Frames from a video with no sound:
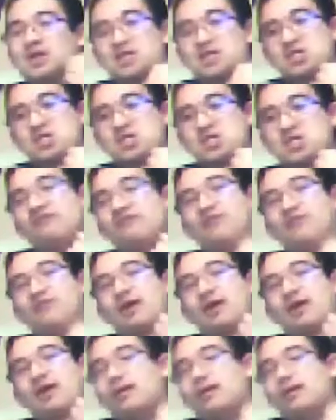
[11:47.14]

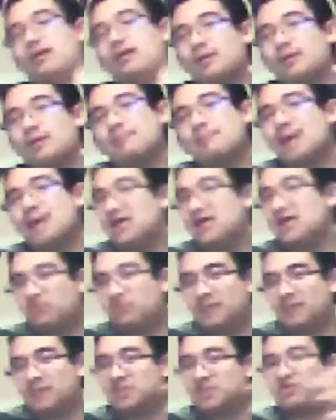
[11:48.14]
something made from
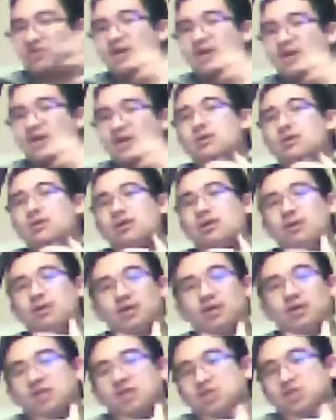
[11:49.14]
that developer
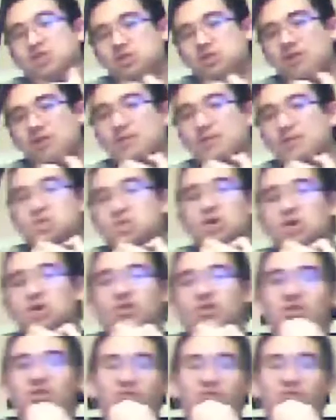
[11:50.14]
is gonna be shown
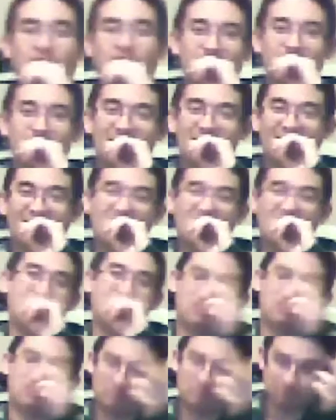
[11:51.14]
off.
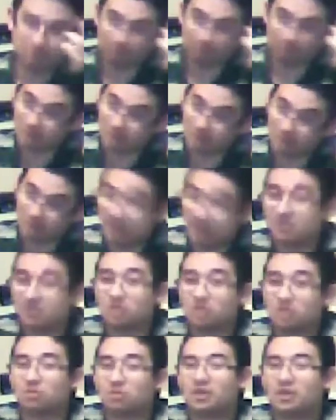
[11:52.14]
Sometimes
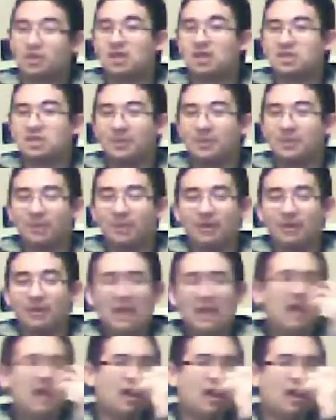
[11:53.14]
it's not the case. Like we,
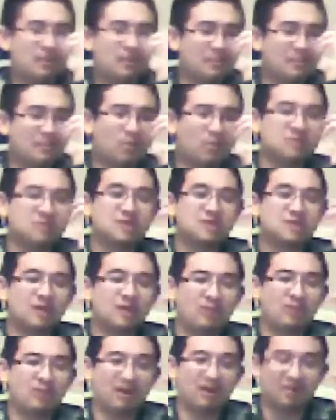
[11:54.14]
I remember one
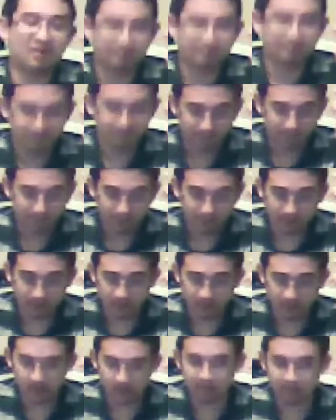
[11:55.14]
time when
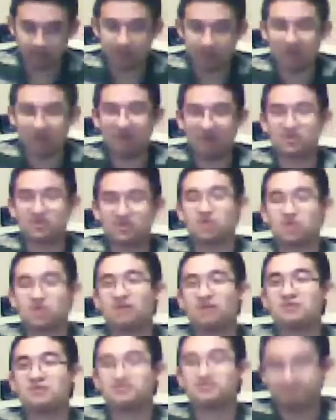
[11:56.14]
uh, Monolith
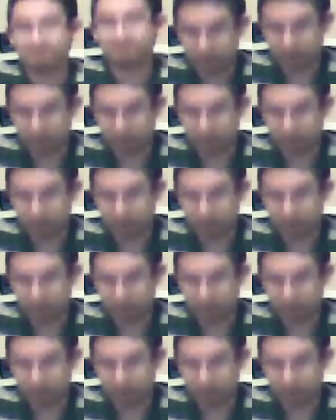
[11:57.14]
Soft,